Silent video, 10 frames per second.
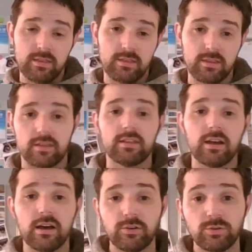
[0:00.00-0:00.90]
The thing that
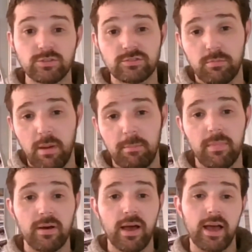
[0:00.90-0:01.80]
I always
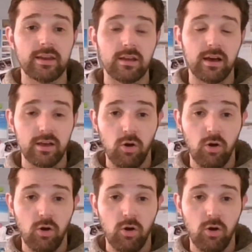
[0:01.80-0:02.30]
remember and I